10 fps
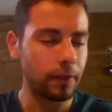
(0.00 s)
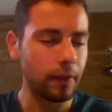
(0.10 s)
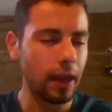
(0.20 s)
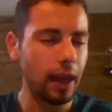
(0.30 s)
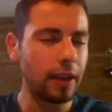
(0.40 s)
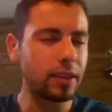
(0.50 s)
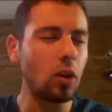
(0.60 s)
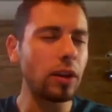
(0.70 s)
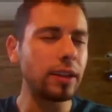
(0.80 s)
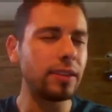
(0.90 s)
And as
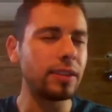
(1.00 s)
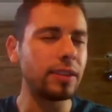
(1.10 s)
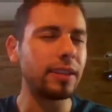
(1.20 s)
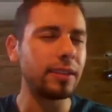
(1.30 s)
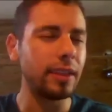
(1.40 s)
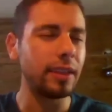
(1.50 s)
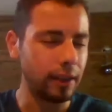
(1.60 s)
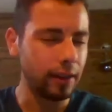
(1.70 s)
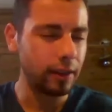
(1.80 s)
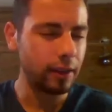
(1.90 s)
long as you
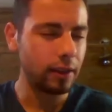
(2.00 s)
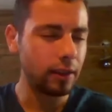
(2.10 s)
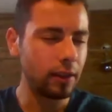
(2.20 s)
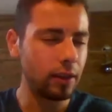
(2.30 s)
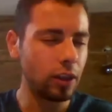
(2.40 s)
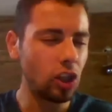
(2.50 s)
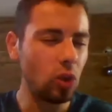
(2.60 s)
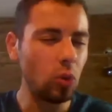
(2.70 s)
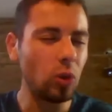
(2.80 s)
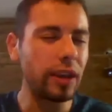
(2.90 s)
succeed, you
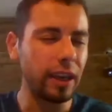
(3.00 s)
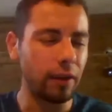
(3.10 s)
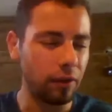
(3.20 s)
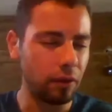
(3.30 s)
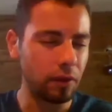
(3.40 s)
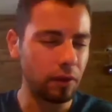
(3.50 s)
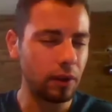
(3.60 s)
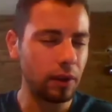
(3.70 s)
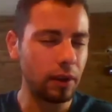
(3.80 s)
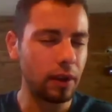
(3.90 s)
will give.
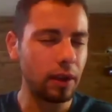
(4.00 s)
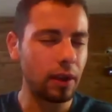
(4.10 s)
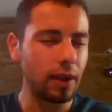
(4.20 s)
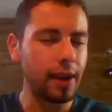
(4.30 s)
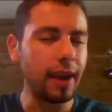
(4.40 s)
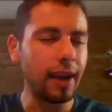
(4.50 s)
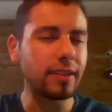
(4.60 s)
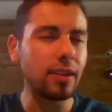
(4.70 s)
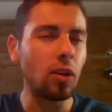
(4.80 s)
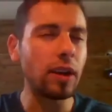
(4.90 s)
And as
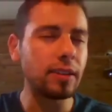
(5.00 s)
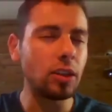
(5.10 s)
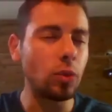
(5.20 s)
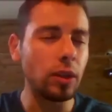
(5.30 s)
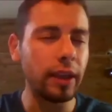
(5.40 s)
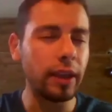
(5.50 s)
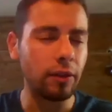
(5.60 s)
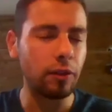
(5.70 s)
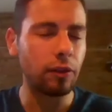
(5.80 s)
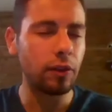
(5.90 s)
long as you will
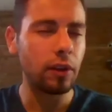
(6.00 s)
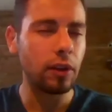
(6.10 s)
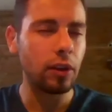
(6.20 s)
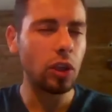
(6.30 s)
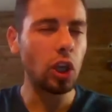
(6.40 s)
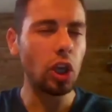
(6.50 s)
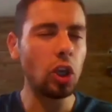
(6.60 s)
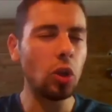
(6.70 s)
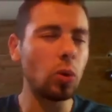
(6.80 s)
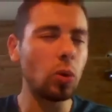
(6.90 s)
give,
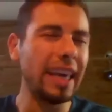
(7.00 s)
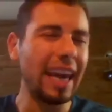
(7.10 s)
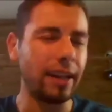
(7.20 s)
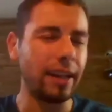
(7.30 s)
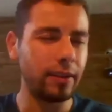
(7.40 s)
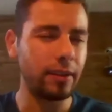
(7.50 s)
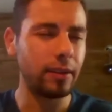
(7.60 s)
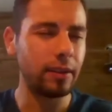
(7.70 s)
you will get.